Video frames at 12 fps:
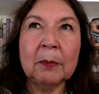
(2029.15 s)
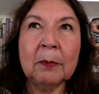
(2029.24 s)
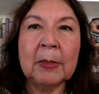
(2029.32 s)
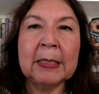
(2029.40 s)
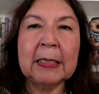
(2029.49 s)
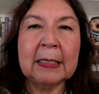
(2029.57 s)

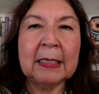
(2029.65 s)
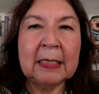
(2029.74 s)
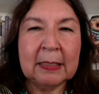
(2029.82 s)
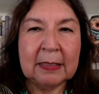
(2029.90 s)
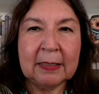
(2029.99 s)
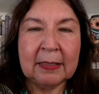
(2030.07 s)
what it
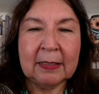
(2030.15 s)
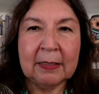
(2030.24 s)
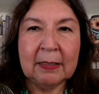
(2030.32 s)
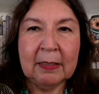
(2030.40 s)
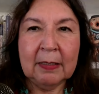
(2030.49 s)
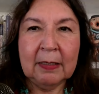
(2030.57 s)
is
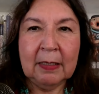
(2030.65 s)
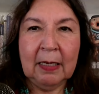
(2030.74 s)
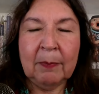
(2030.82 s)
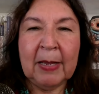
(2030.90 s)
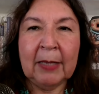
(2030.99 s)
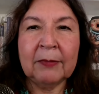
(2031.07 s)

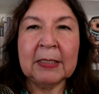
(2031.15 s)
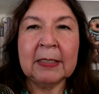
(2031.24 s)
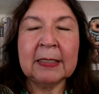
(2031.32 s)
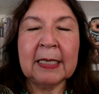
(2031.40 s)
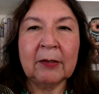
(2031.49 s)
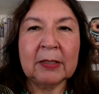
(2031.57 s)
about these
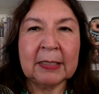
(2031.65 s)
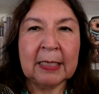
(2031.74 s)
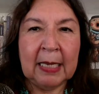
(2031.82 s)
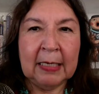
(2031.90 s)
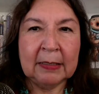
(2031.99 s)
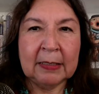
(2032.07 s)
sacred
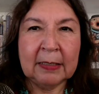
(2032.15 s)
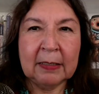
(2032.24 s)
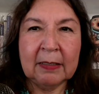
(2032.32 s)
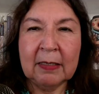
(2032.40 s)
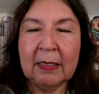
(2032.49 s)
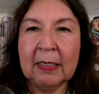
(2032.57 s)
sites
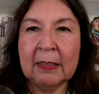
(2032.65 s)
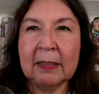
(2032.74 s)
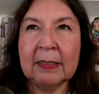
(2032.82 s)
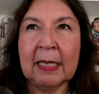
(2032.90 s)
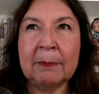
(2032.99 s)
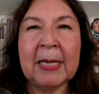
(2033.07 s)
is,
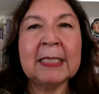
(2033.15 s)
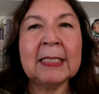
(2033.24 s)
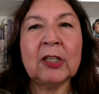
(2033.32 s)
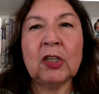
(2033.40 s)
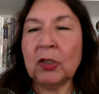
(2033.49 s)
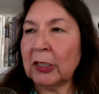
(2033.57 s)
that makes
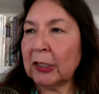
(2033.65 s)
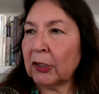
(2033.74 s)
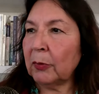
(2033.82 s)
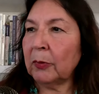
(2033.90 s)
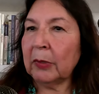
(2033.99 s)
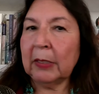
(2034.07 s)
it unique
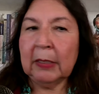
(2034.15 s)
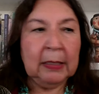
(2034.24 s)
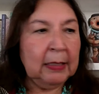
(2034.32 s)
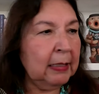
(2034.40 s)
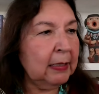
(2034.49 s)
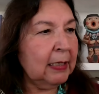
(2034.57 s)
to
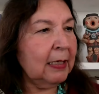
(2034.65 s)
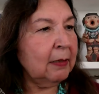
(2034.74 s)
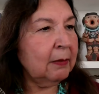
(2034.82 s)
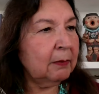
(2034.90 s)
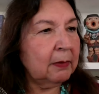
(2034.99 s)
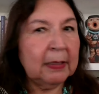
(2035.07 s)

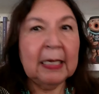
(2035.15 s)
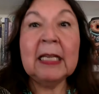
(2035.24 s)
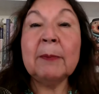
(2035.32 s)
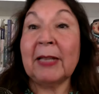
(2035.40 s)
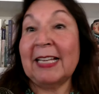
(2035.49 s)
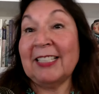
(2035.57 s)
any
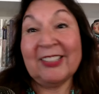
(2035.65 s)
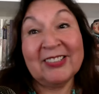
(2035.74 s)
any place?